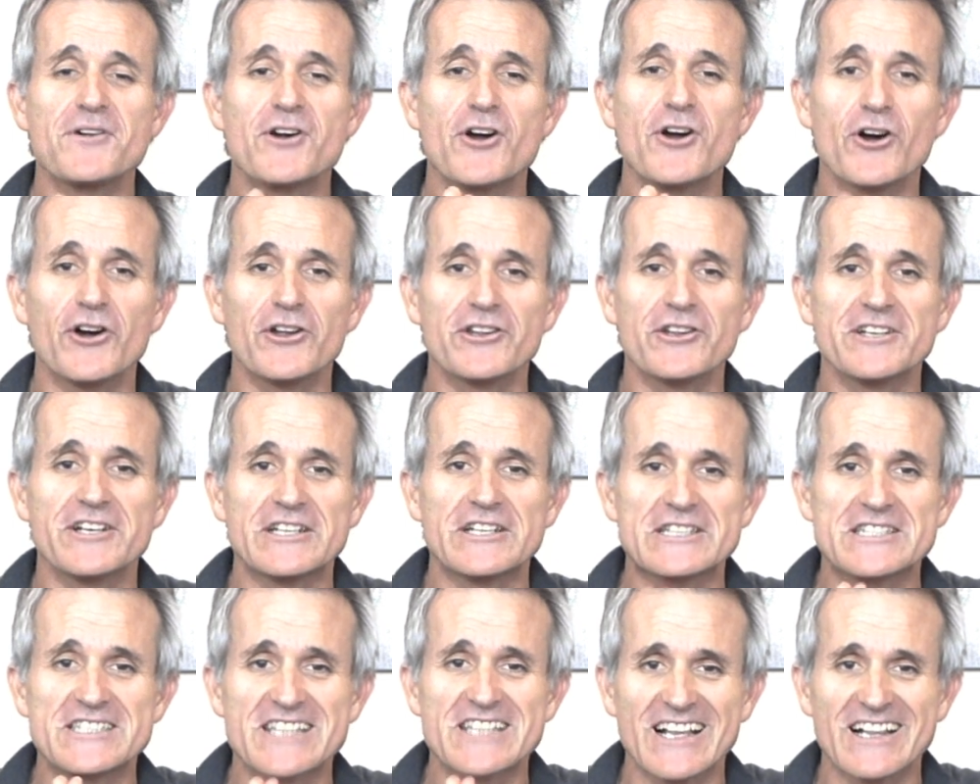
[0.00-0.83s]

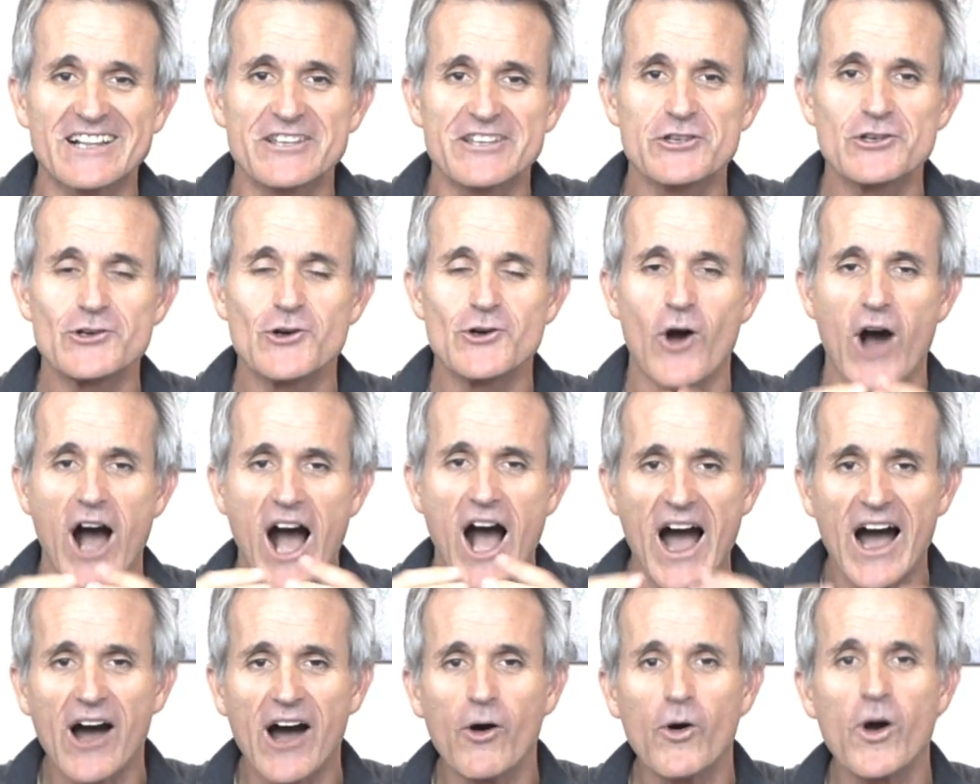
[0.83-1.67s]
gonna tell you
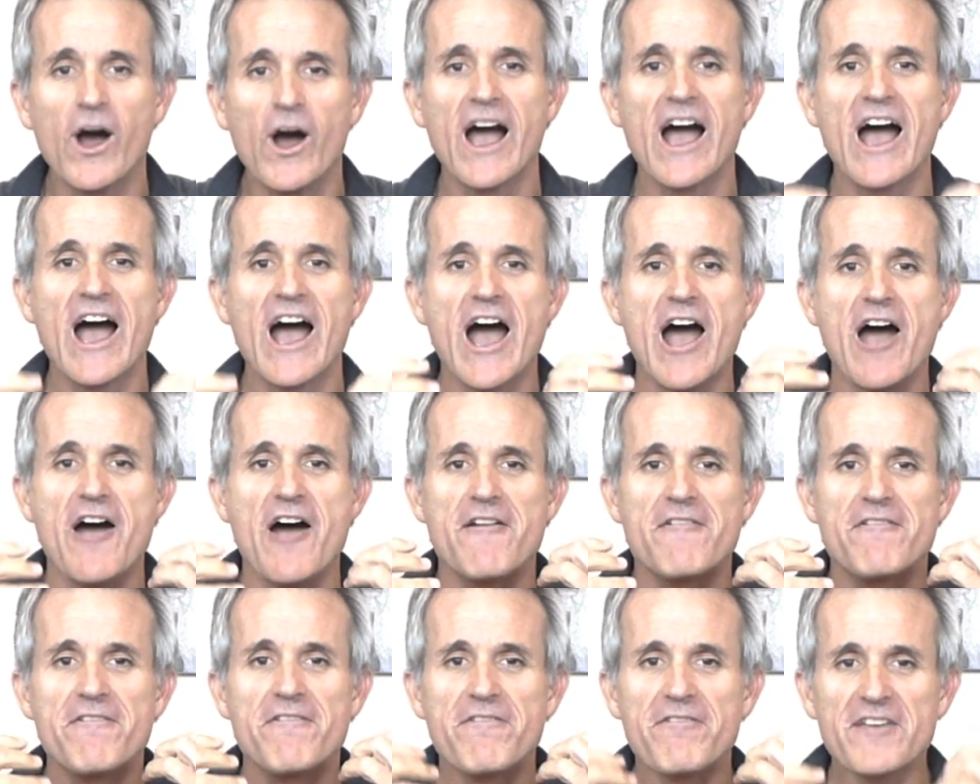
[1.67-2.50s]
how
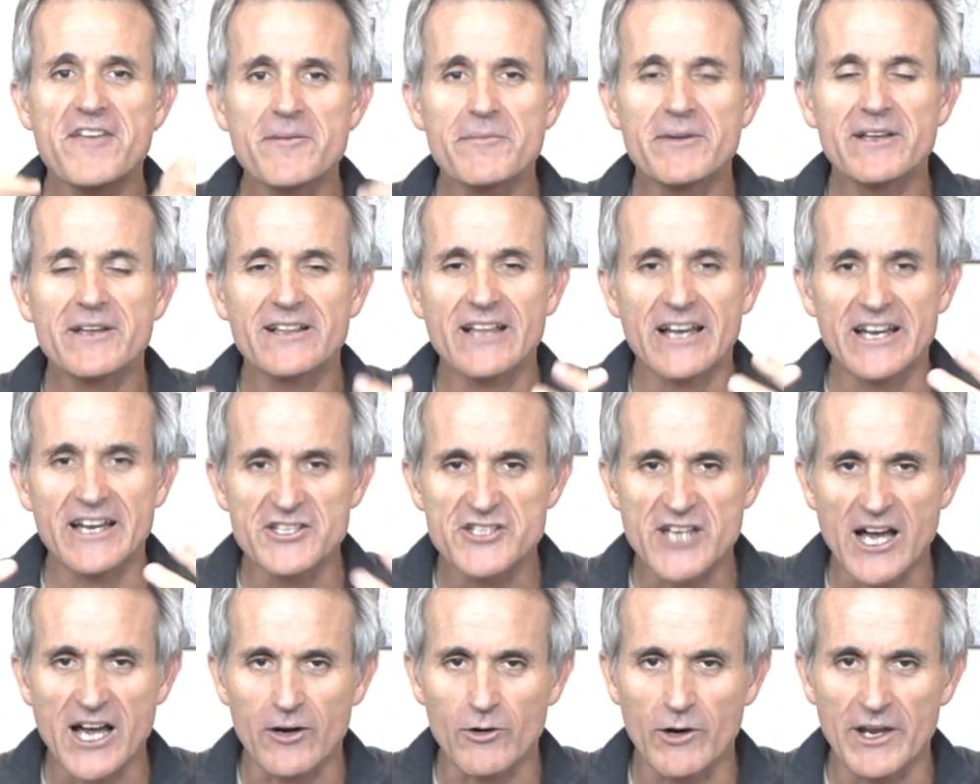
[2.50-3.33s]
female
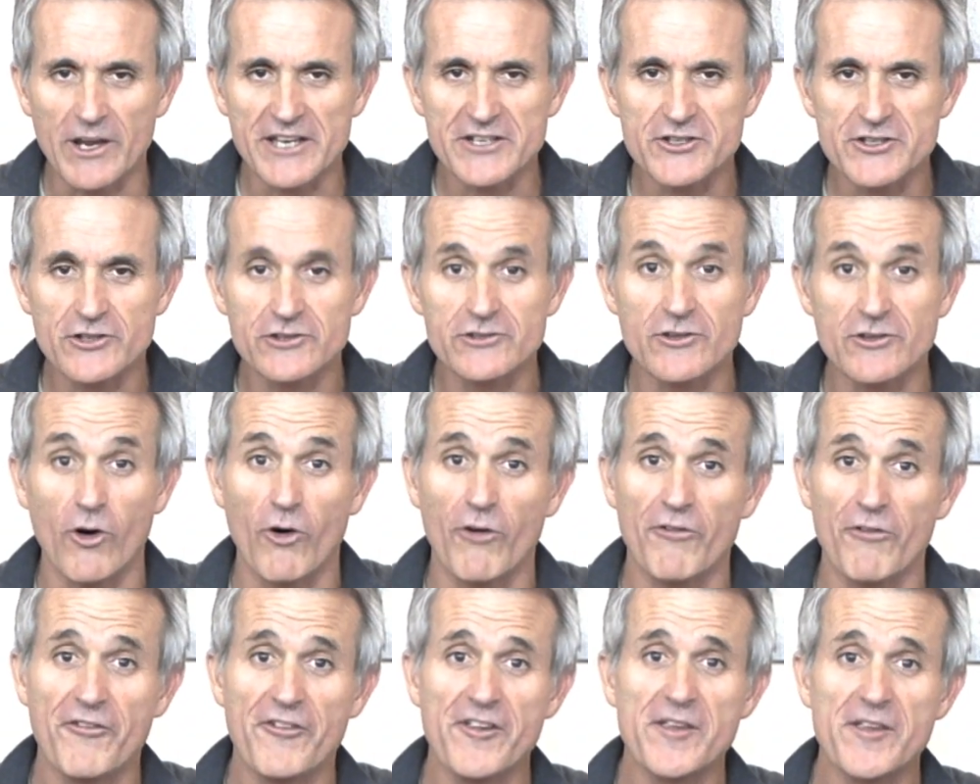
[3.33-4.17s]
ejaculation
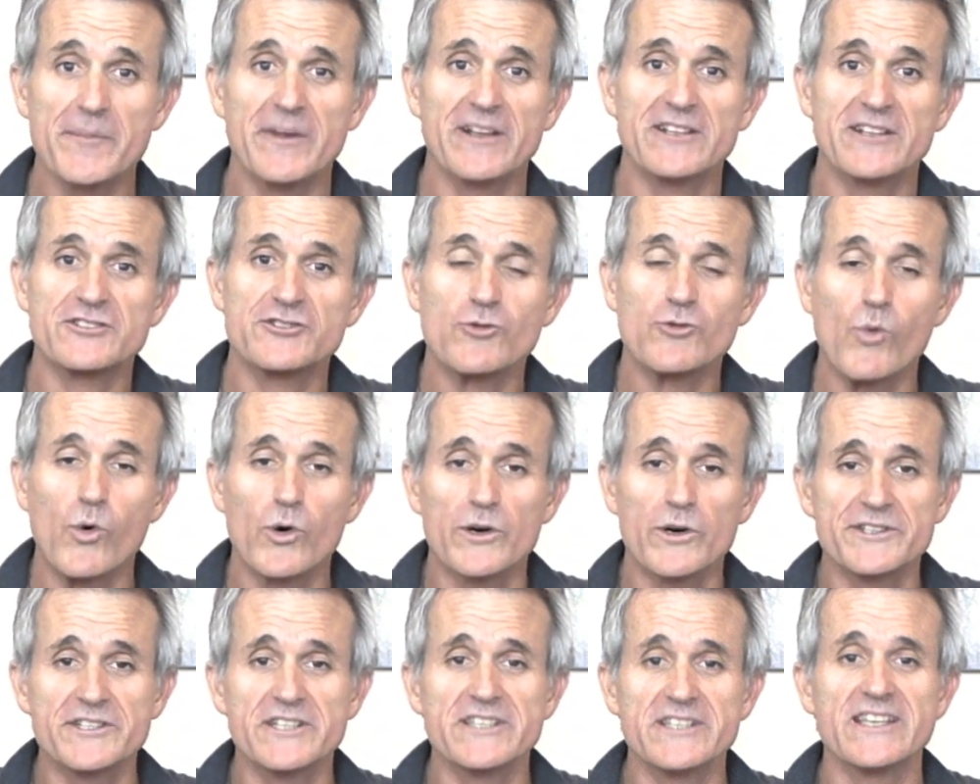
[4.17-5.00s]
or female
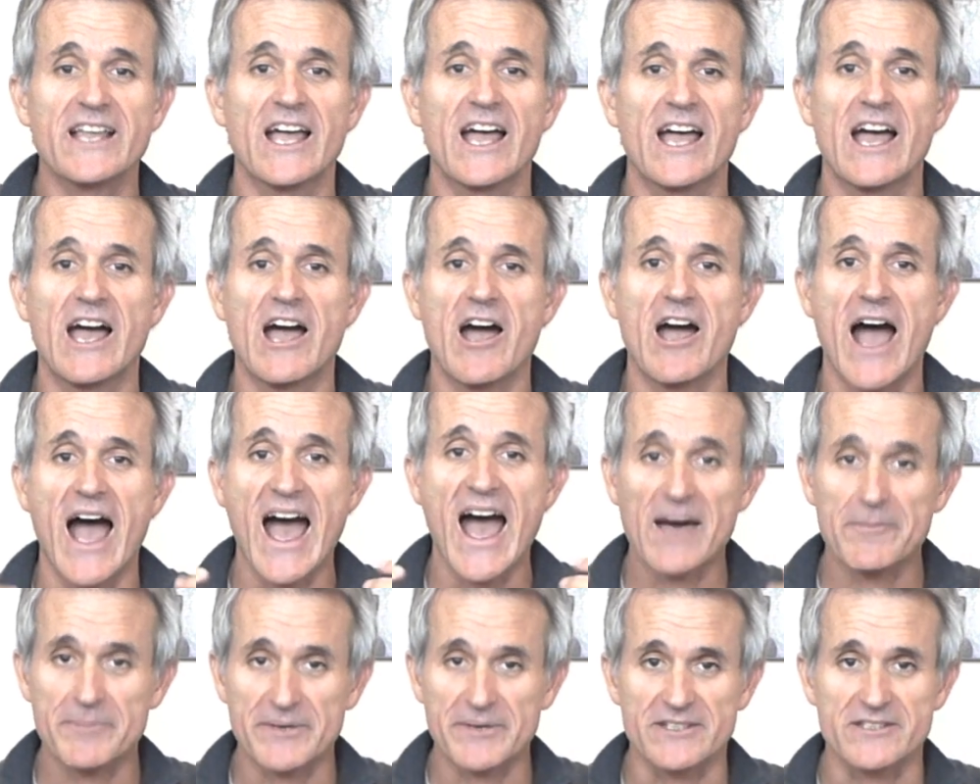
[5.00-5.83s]
squirting
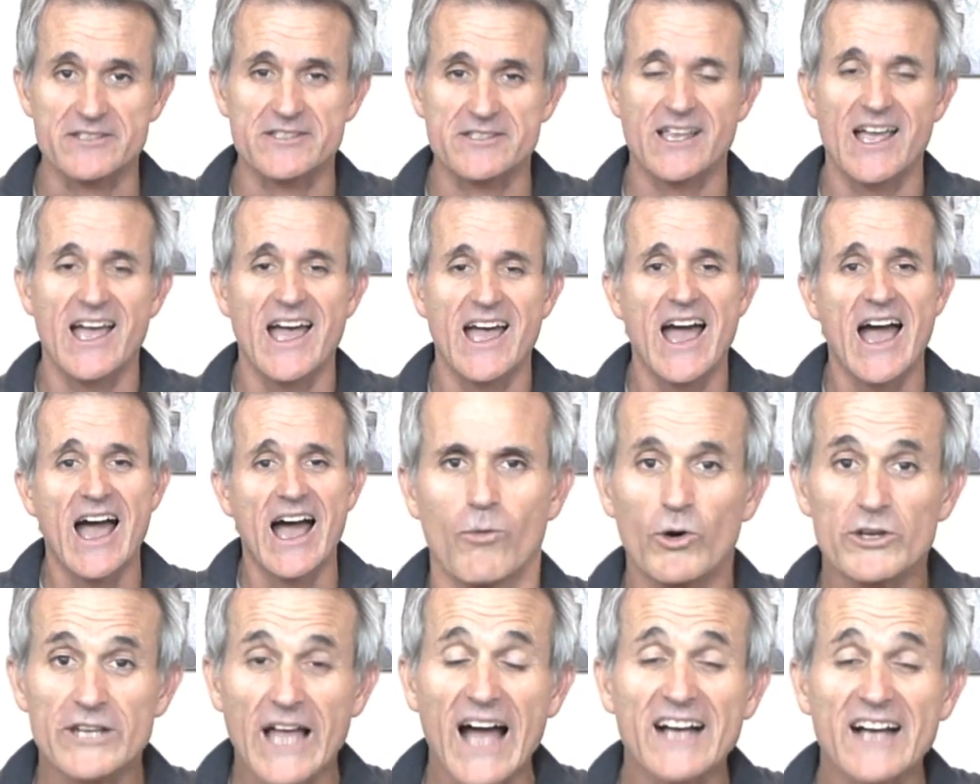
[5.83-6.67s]
happens.
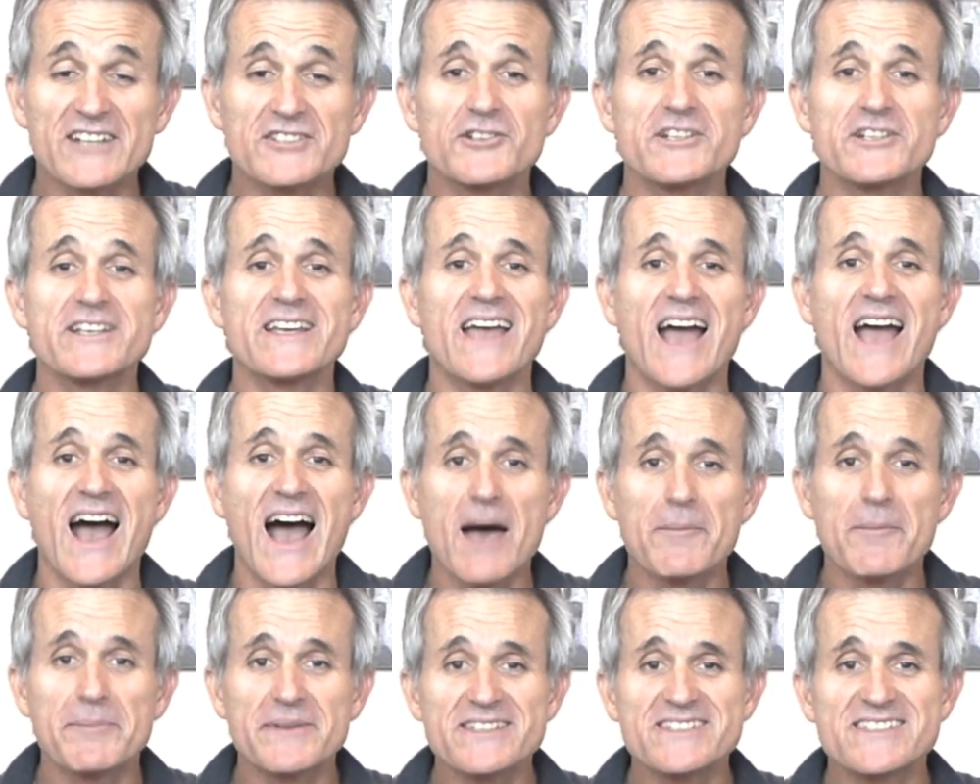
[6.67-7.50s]
What actually
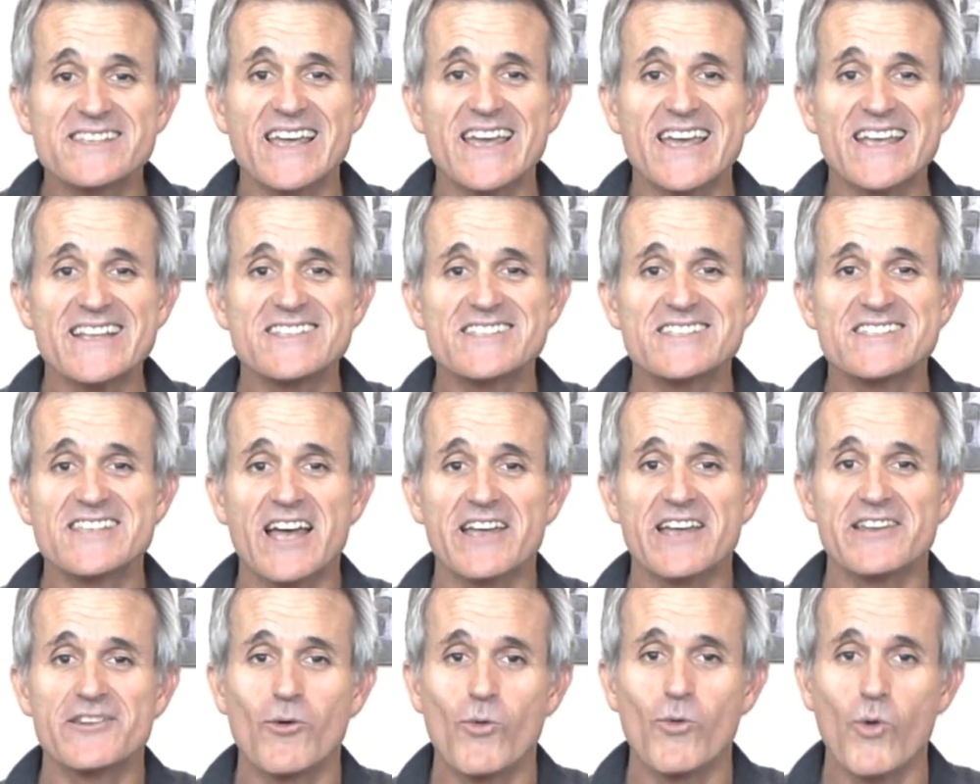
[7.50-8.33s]
happens
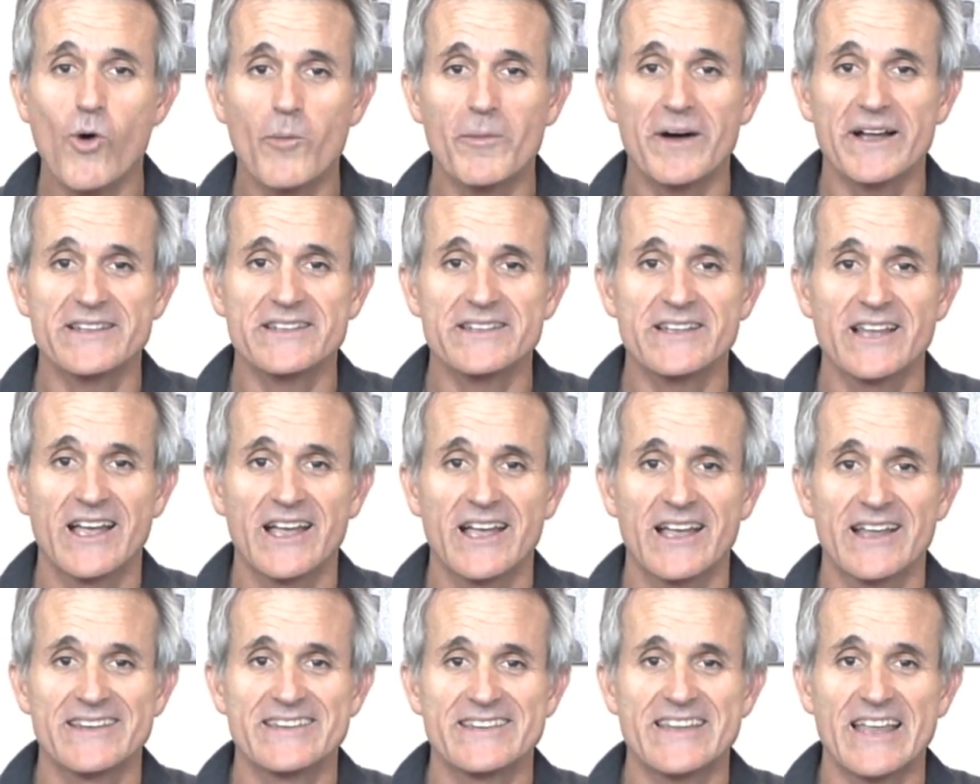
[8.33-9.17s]
inside the woman
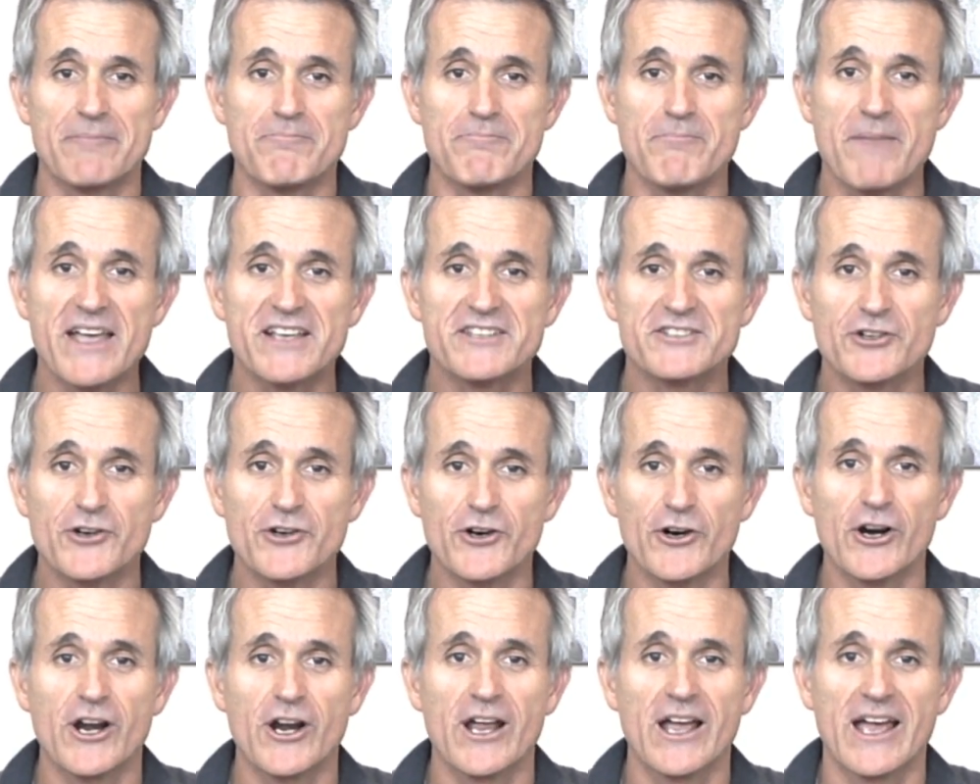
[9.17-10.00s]
that makes
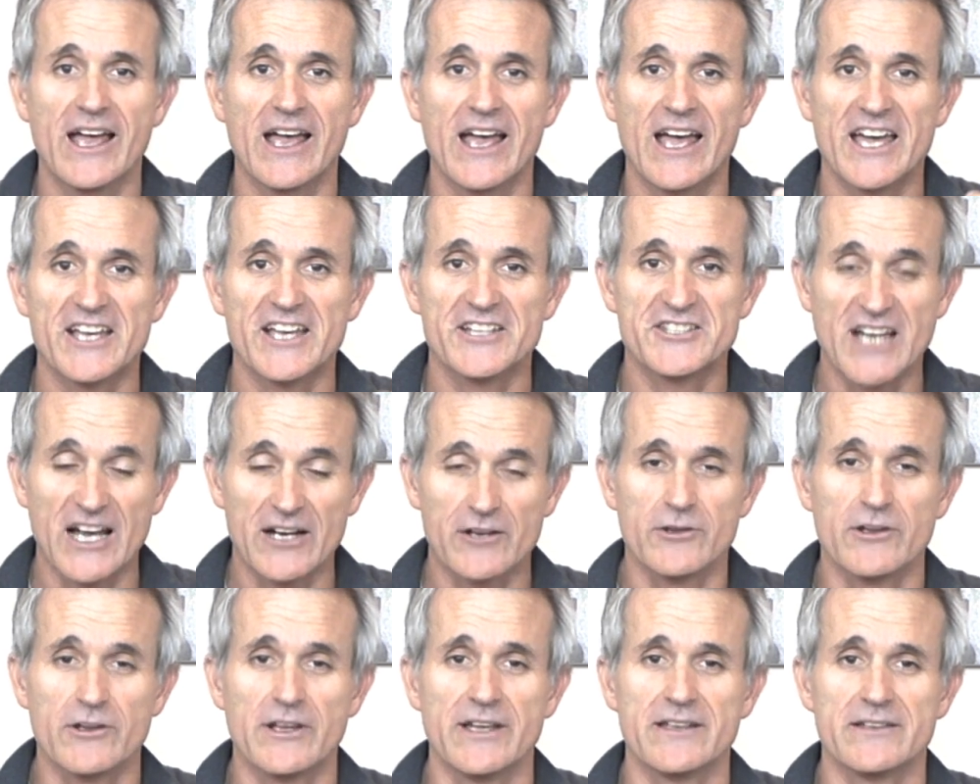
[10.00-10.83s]
her
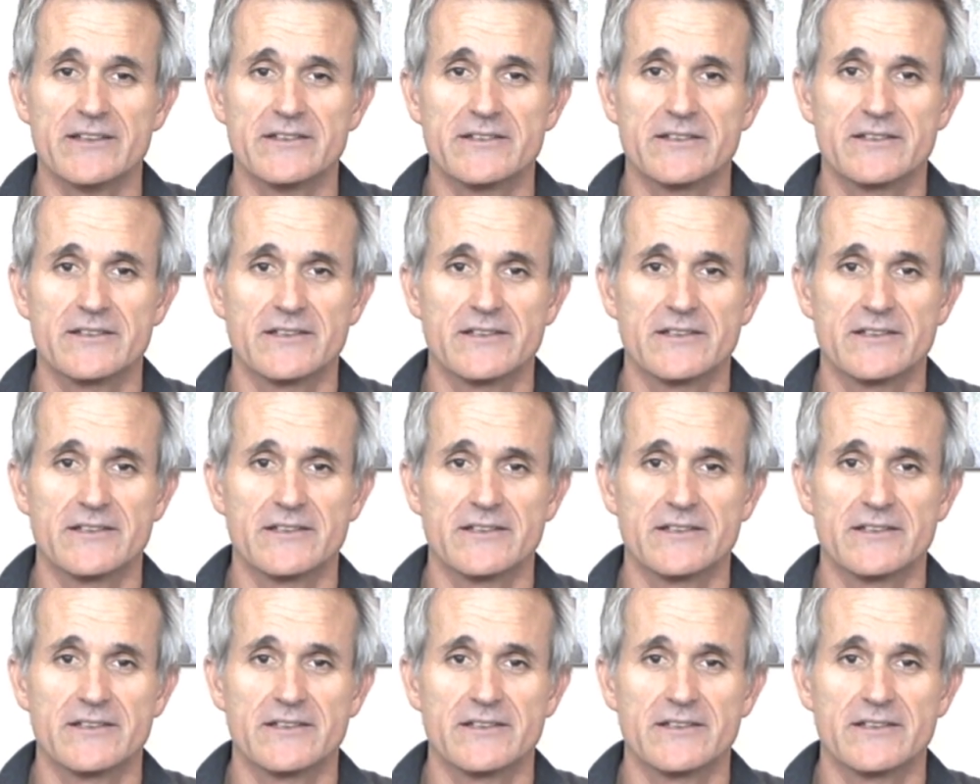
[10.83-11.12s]
ejaculate.